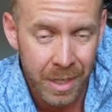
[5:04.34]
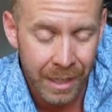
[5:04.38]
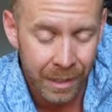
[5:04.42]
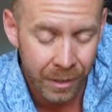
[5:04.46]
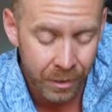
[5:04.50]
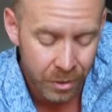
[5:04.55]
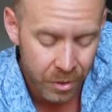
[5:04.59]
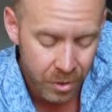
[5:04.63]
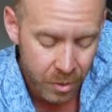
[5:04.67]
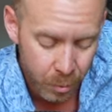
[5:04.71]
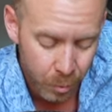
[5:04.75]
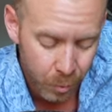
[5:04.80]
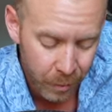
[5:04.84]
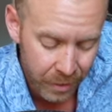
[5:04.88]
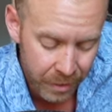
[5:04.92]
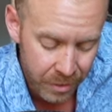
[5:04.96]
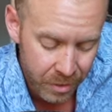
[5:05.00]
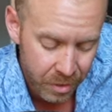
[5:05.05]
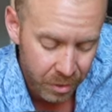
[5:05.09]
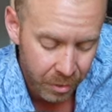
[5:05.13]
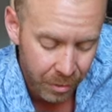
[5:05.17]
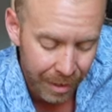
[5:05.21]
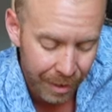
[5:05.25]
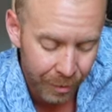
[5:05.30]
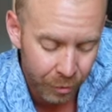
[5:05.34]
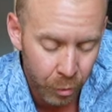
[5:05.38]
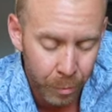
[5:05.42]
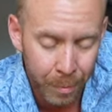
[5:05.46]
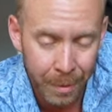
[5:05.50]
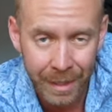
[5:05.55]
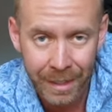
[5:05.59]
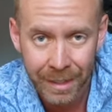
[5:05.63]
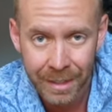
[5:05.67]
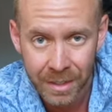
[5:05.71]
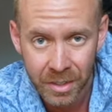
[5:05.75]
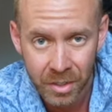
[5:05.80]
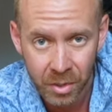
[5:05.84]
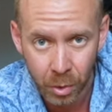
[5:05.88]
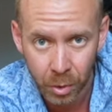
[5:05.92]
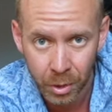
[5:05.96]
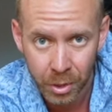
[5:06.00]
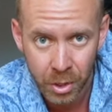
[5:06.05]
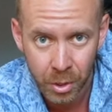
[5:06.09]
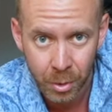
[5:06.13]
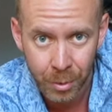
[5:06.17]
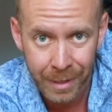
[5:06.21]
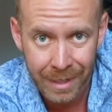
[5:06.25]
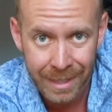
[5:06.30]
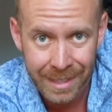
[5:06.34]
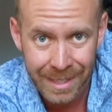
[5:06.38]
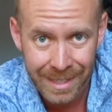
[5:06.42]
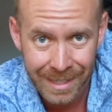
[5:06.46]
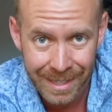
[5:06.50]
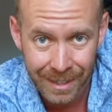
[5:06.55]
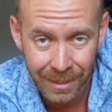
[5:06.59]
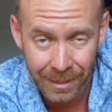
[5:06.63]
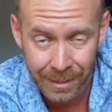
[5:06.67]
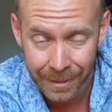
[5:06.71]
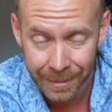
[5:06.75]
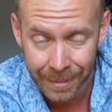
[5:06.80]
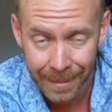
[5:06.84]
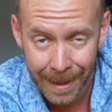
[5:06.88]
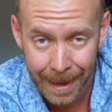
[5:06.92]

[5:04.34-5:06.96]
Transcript: hills, whereas the gravel bike is going to excel in